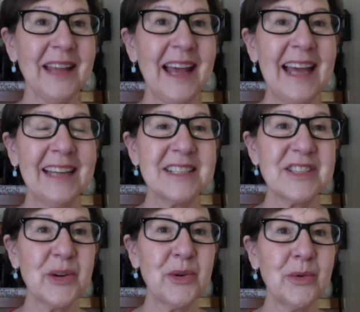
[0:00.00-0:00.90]
And
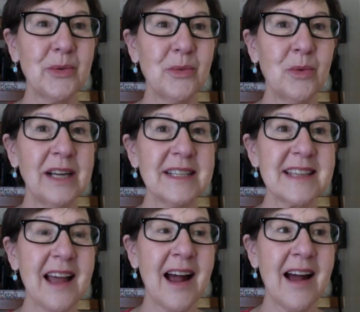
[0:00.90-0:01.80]
so once
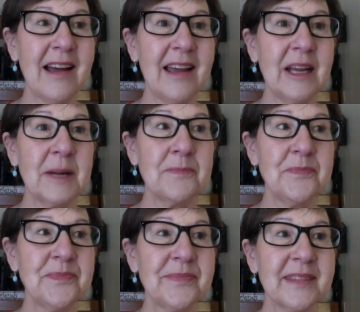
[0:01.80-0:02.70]
I
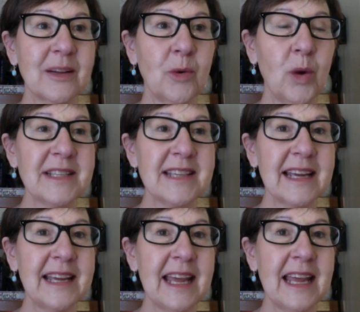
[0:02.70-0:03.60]

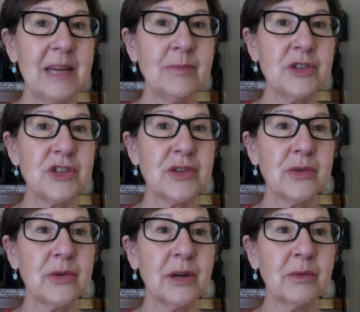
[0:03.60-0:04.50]
came
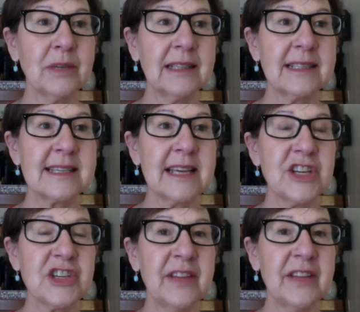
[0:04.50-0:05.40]
to a
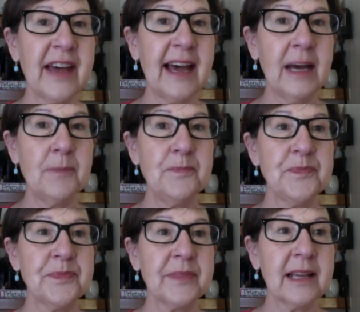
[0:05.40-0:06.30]
realization that
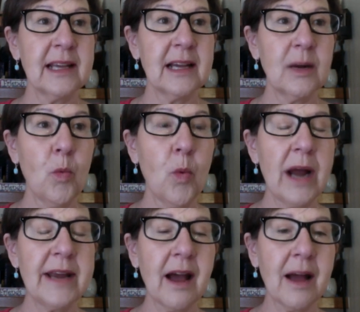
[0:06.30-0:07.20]

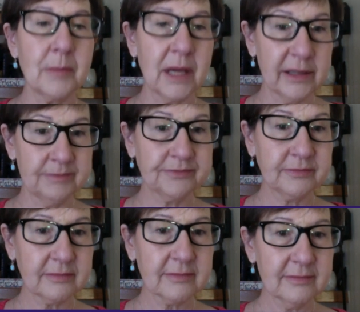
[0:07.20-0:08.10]
why not me,
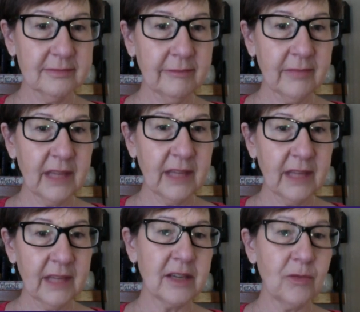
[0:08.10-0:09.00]

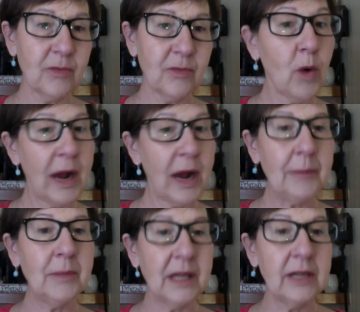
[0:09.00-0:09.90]
instead of
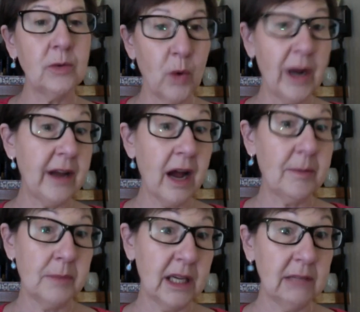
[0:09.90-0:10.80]
why me, why
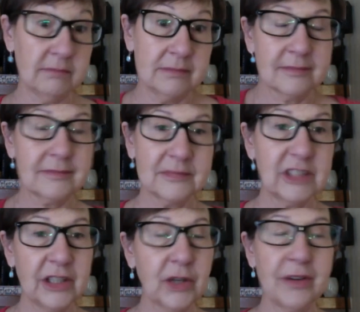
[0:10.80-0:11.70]
not me,
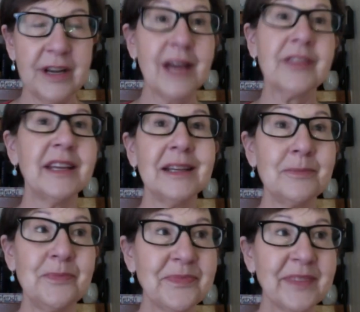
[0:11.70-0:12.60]

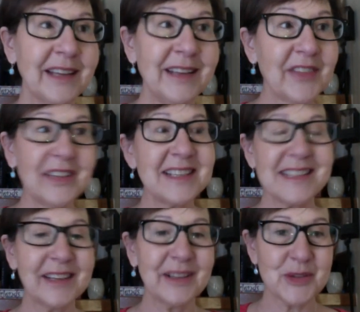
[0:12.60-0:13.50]
nothing
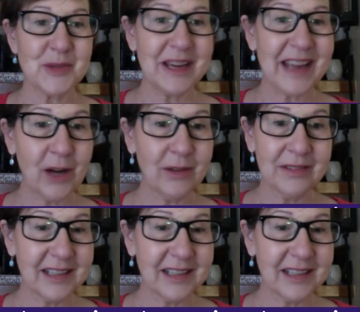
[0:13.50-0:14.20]
signals me out